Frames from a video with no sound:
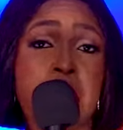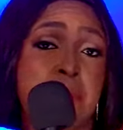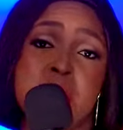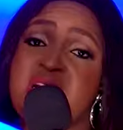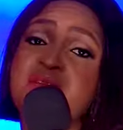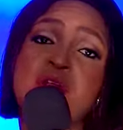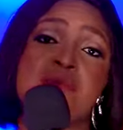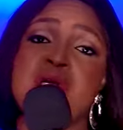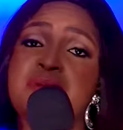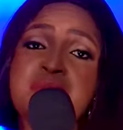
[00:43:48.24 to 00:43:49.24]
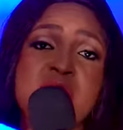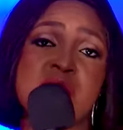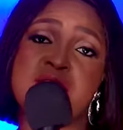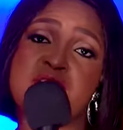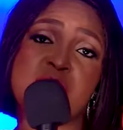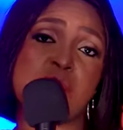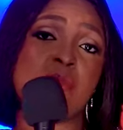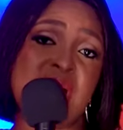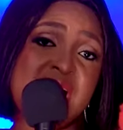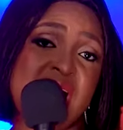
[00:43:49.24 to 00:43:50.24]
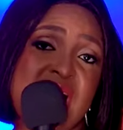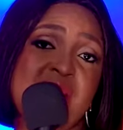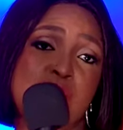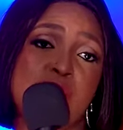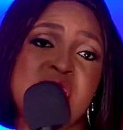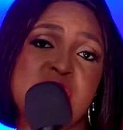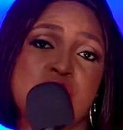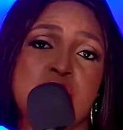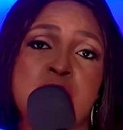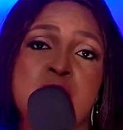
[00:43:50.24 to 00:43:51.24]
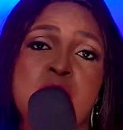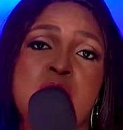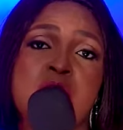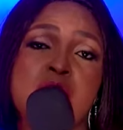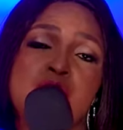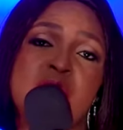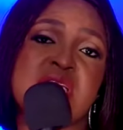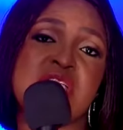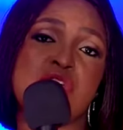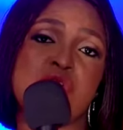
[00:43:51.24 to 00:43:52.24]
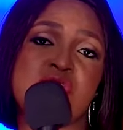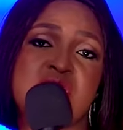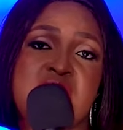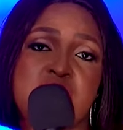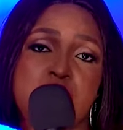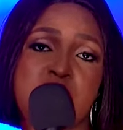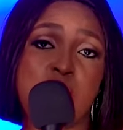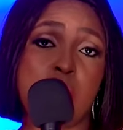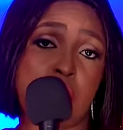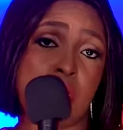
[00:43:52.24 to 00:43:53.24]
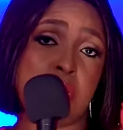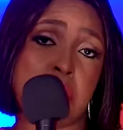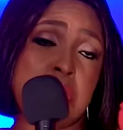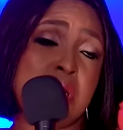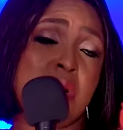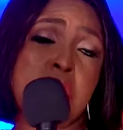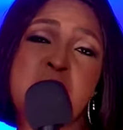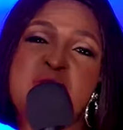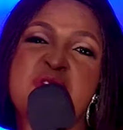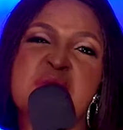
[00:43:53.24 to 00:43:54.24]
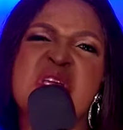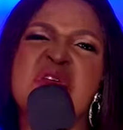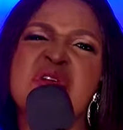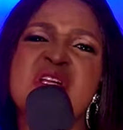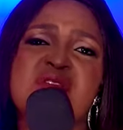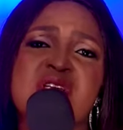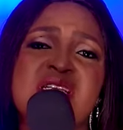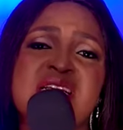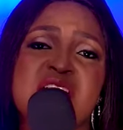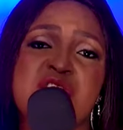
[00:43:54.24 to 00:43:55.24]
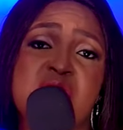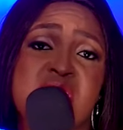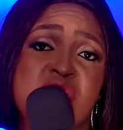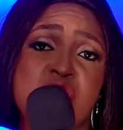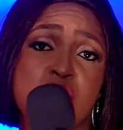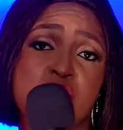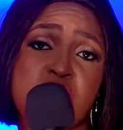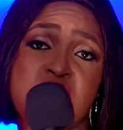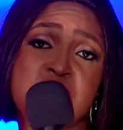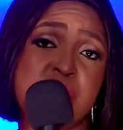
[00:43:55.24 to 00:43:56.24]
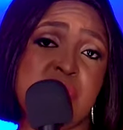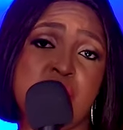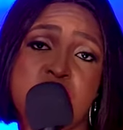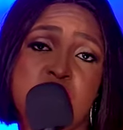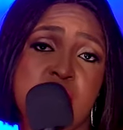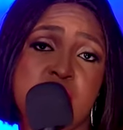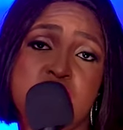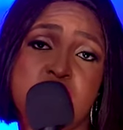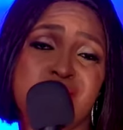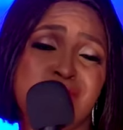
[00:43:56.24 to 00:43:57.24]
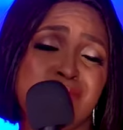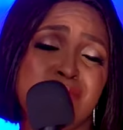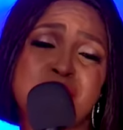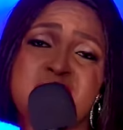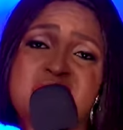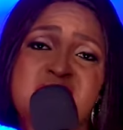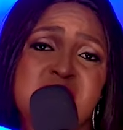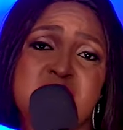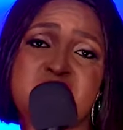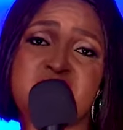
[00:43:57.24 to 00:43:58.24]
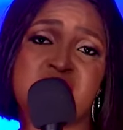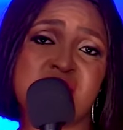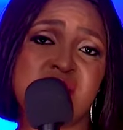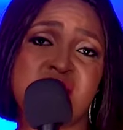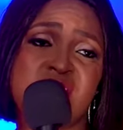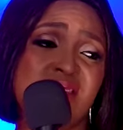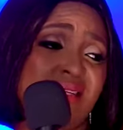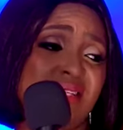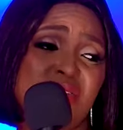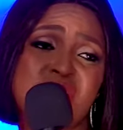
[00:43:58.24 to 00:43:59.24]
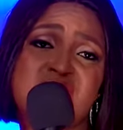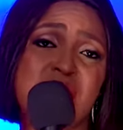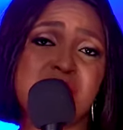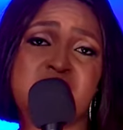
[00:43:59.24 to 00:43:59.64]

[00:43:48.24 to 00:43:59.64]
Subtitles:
but I've not really been a victim of it. I know there are some traditions that actually work. But for me, you don't even need any tradition to discipline yourself. But discipline. There's nothing happening